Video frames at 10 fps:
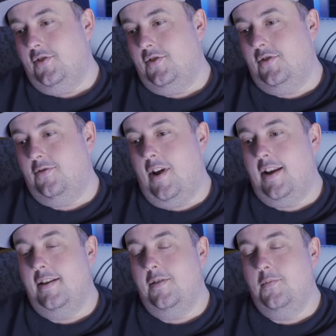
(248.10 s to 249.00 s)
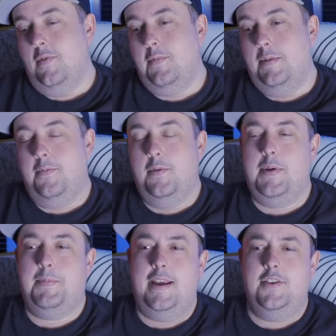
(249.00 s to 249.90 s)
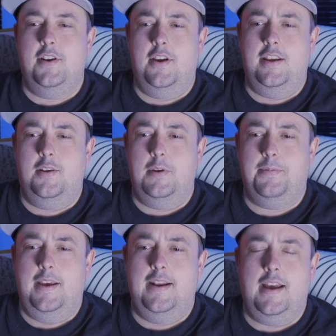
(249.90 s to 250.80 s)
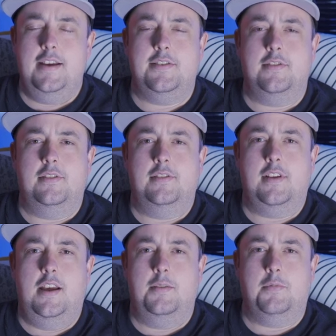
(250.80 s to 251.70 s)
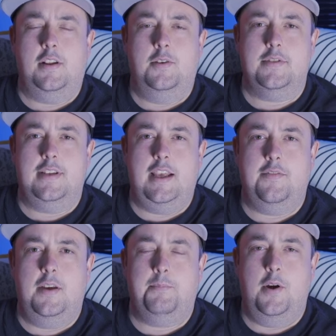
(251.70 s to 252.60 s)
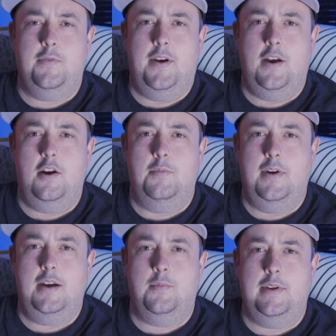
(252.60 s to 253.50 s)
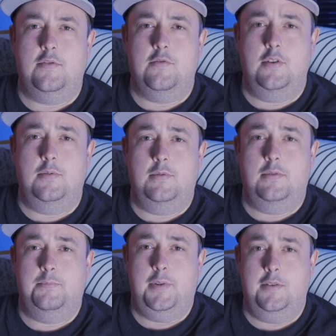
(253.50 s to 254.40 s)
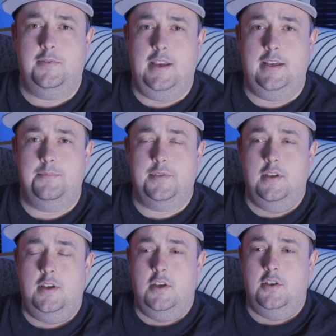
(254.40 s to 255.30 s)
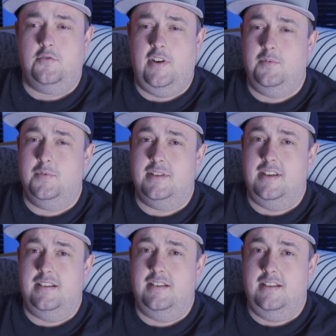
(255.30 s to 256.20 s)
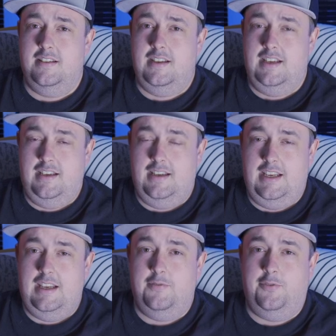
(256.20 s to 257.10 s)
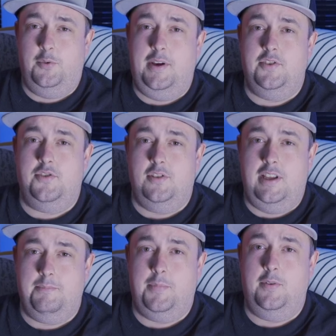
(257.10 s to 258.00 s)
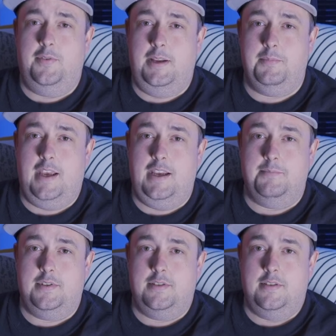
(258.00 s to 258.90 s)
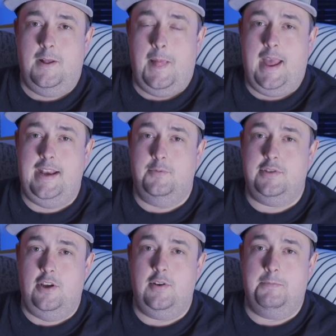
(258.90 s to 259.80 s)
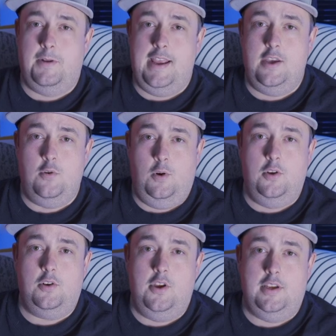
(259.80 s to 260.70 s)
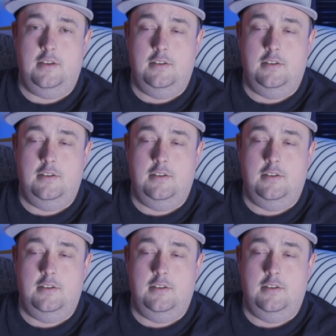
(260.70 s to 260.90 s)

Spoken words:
Trent, when we played United and we played Arsenal close together, both at home, and we drew both games, Trent was influential in both of them games, and he was the only player who looked like